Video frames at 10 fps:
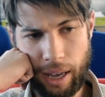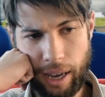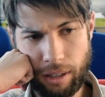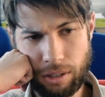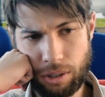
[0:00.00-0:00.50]

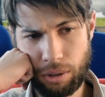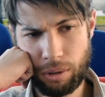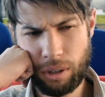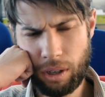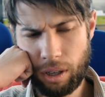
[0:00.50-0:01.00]
And
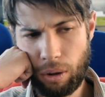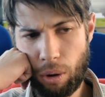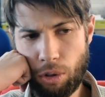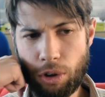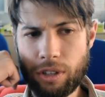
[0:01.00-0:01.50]
so,
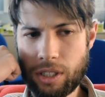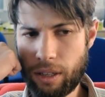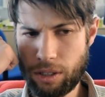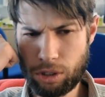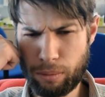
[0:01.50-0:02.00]
although this
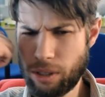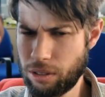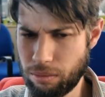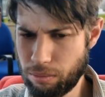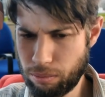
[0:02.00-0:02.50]
telescope
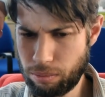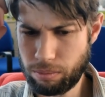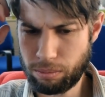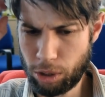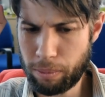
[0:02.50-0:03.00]

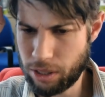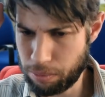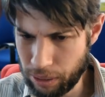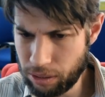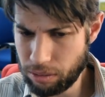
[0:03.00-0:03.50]
isn't
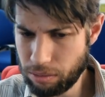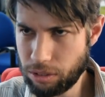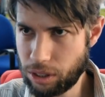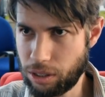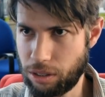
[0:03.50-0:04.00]
purpose-built
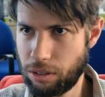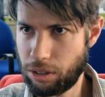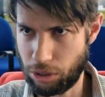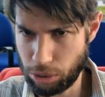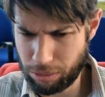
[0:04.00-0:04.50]
to
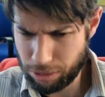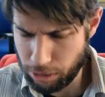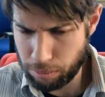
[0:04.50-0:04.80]
look for